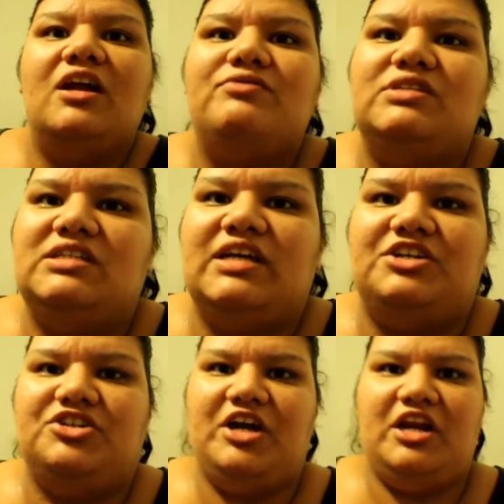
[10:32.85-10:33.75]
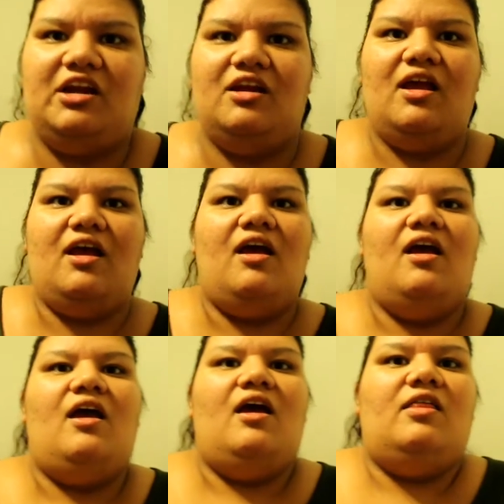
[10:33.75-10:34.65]
I was exaggerating.
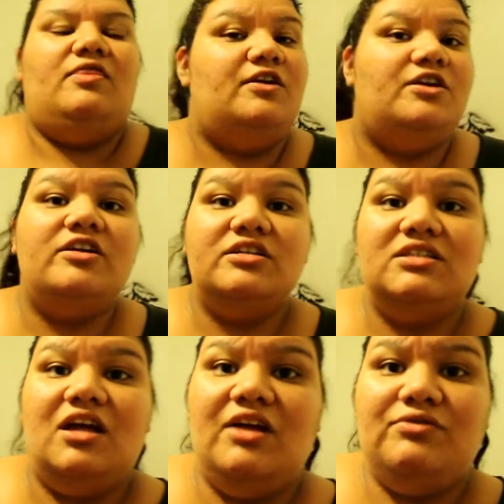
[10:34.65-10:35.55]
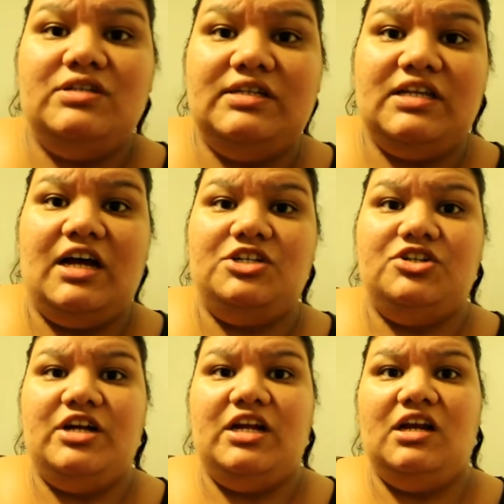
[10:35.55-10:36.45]
The nurse thought I was
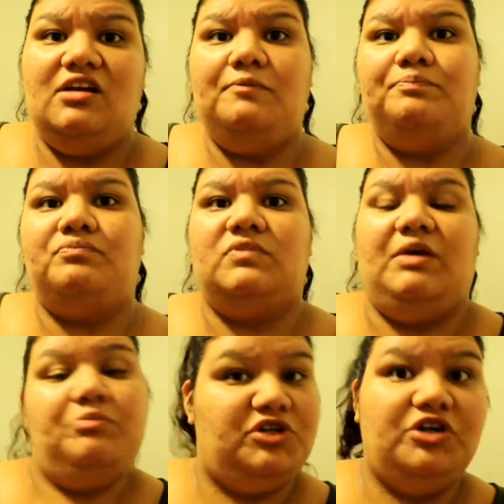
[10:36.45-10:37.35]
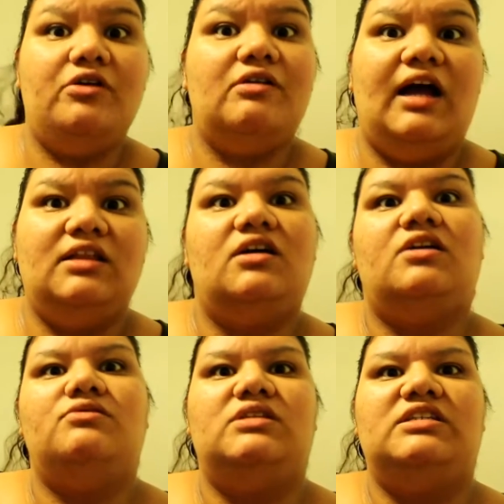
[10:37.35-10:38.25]
exaggerating. The epidural guy thought
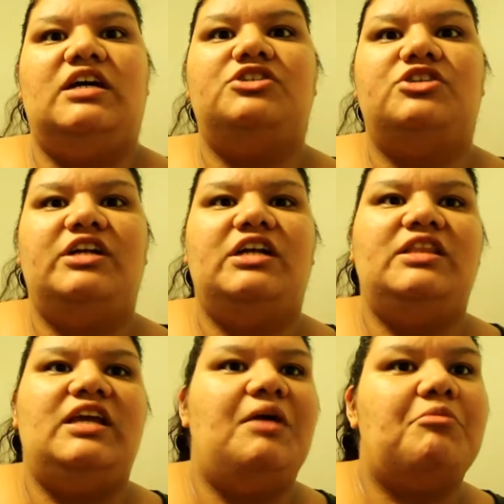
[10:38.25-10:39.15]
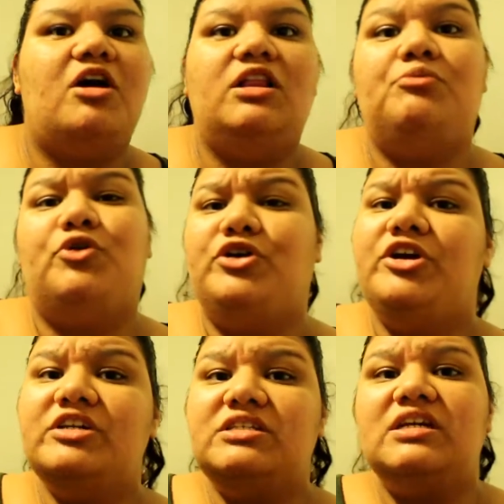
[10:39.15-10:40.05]
I was exaggerating. They kept calling more
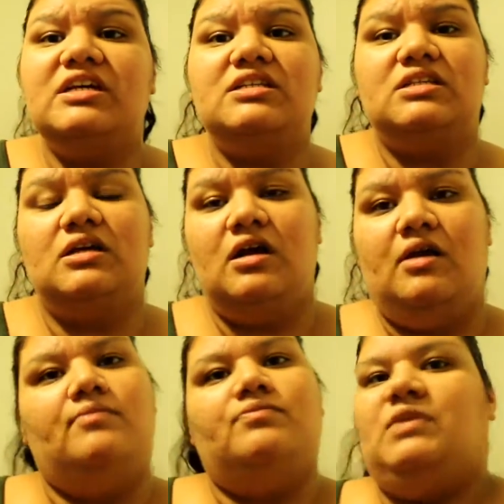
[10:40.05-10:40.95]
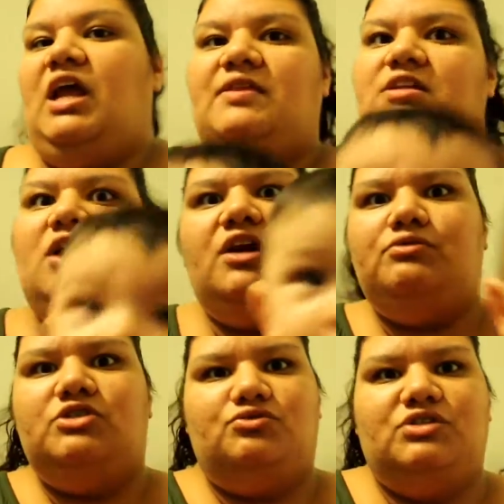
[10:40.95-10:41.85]
nurses, and they thought it
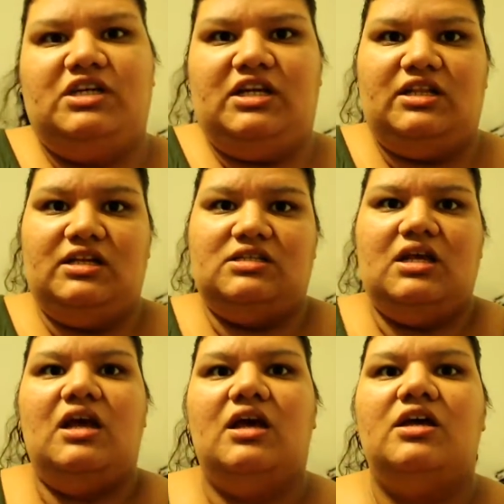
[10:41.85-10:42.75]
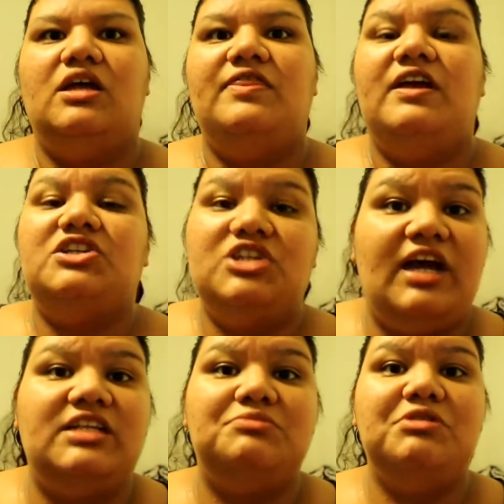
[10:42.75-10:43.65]
was just ridiculous. They
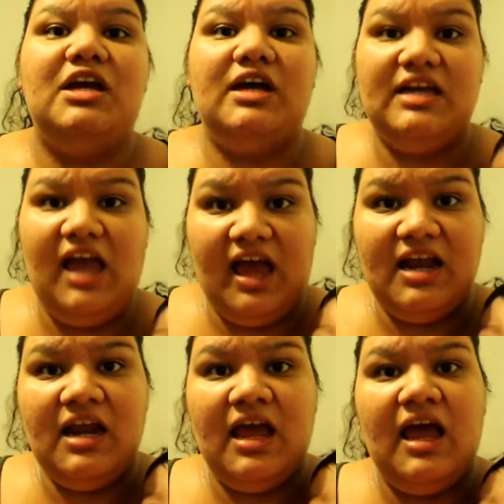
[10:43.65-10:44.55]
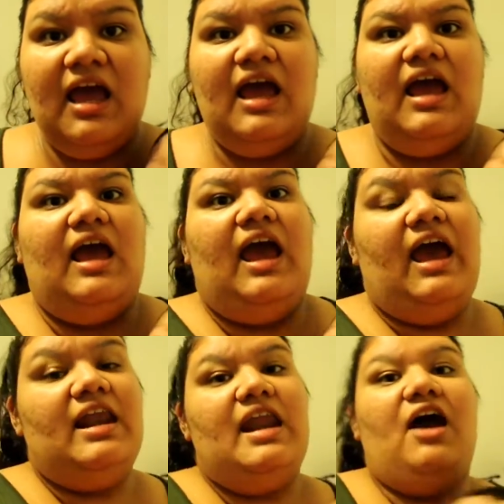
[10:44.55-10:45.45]
checked me again,
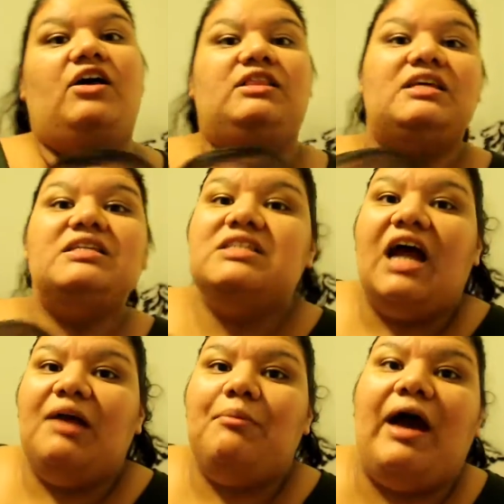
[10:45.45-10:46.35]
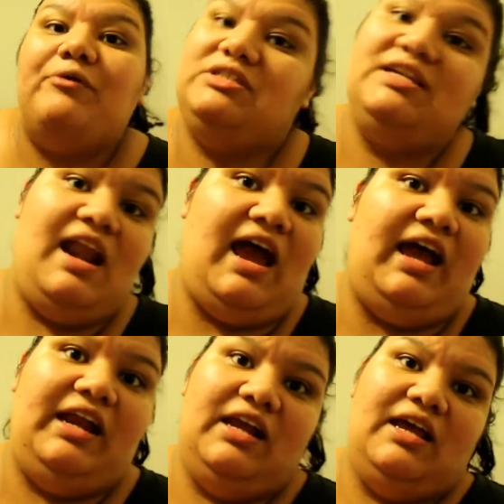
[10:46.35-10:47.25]
and now at this time, I was a
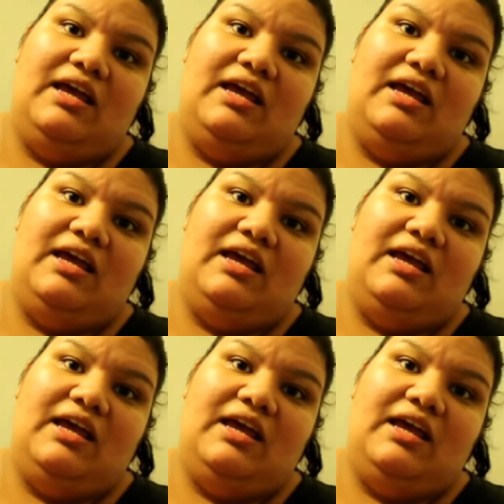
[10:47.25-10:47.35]
9.